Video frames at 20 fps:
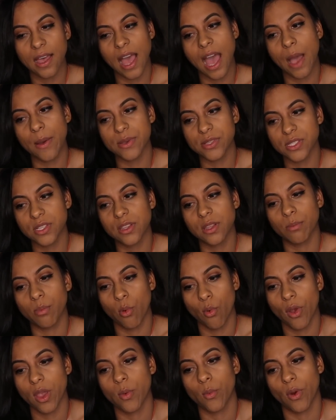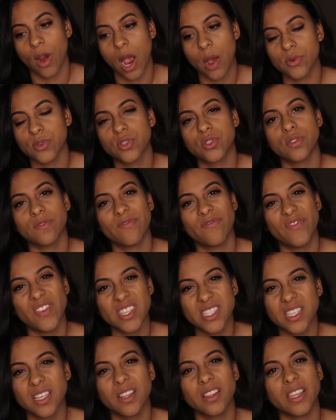I was to the point where I was
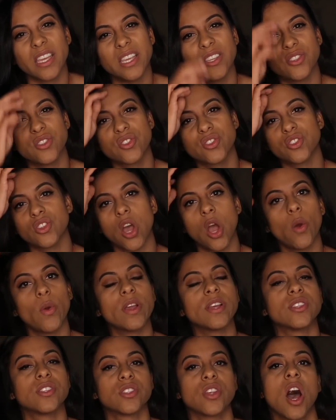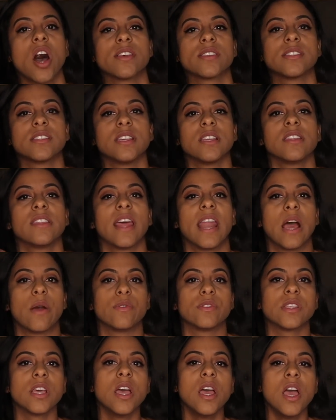physically so exhausted that I
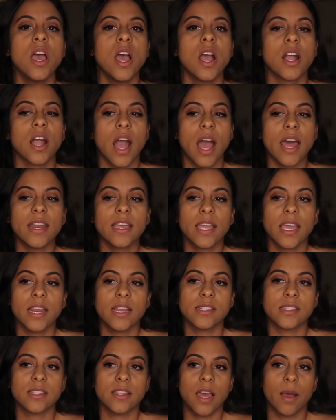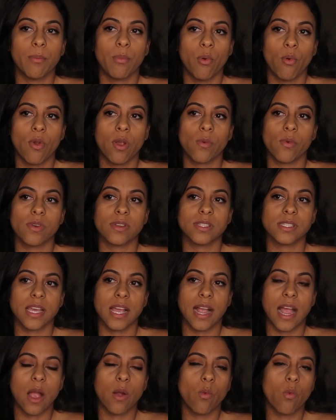was kind of getting to that point where it's
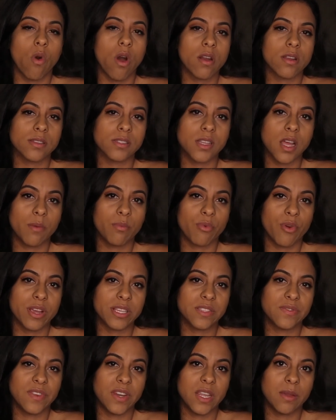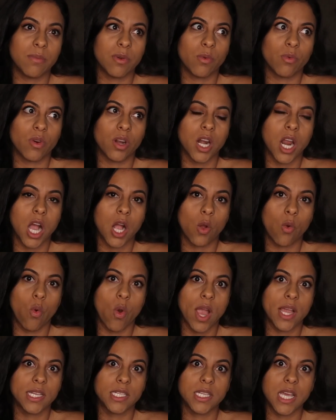like, I want to stop breastfeeding, but we're not
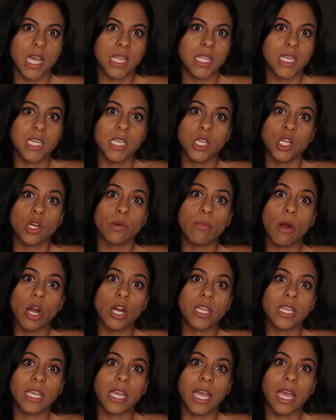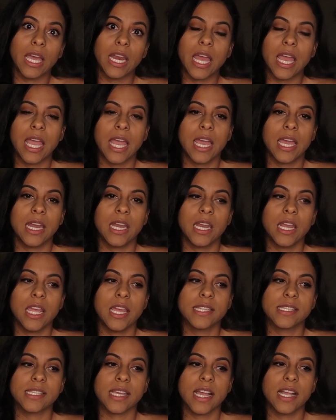quite at the year mark yet. And
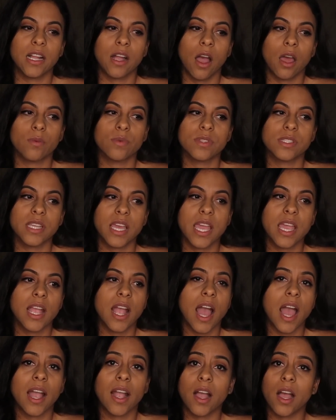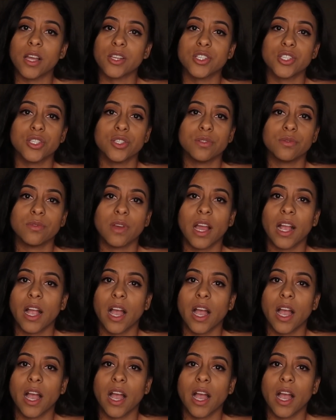it's like God was saying, I got you.